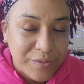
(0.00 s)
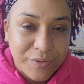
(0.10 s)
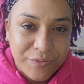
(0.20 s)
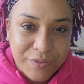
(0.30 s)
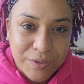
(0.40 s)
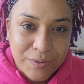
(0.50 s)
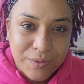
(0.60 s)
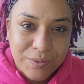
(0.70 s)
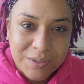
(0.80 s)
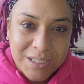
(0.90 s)
be
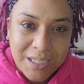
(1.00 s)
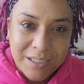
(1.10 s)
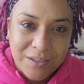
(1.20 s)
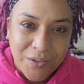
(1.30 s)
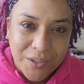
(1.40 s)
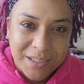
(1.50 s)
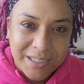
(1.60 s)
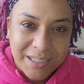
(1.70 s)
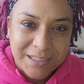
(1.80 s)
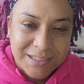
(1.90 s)
revealed like all the
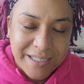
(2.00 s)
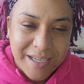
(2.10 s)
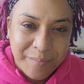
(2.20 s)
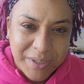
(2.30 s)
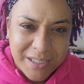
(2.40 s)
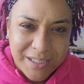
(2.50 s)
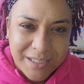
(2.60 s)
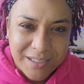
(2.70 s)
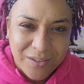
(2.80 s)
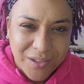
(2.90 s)
things kept
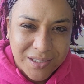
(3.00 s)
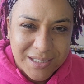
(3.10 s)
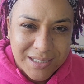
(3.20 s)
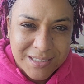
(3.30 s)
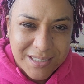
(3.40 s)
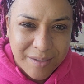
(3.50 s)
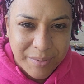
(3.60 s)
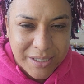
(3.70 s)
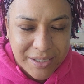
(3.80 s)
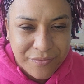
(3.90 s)
hidden all the things kept
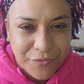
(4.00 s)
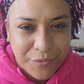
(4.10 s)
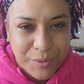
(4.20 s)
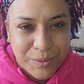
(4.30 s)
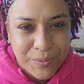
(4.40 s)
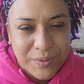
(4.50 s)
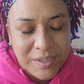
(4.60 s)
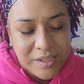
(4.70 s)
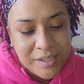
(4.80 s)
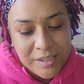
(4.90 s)
hidden from you
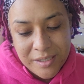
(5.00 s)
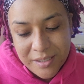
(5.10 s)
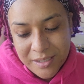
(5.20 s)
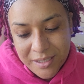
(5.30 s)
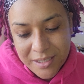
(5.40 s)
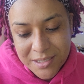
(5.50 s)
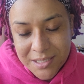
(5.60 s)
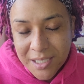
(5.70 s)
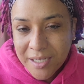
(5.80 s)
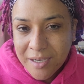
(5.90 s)
it's
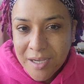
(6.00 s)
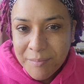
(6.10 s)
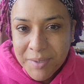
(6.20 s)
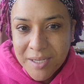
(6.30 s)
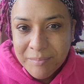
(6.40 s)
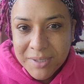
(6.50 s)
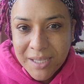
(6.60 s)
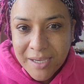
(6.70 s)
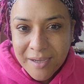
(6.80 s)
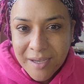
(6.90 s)
gonna come up
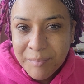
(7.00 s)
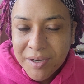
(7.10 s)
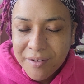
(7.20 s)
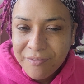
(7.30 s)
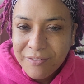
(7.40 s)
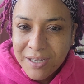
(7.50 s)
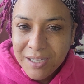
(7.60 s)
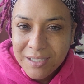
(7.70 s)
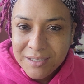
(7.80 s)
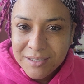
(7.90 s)
like i'm gonna
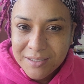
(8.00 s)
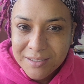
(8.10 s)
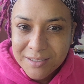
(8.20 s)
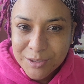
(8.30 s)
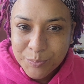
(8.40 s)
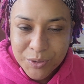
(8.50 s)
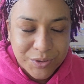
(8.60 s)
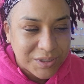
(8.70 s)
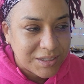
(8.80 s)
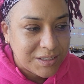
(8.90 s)
find this
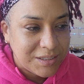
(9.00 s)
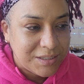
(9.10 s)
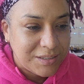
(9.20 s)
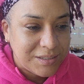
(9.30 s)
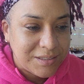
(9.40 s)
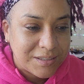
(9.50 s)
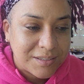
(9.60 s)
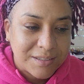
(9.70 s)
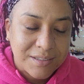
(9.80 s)
person's